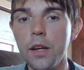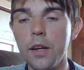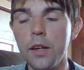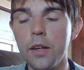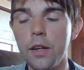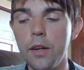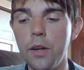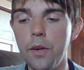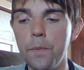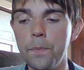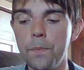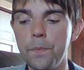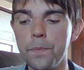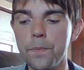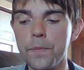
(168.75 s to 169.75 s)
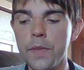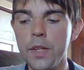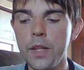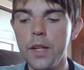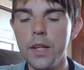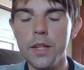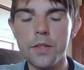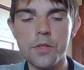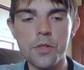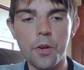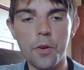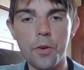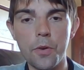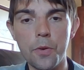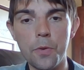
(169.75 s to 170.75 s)
in.
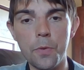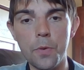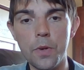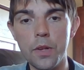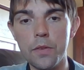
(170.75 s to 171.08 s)
So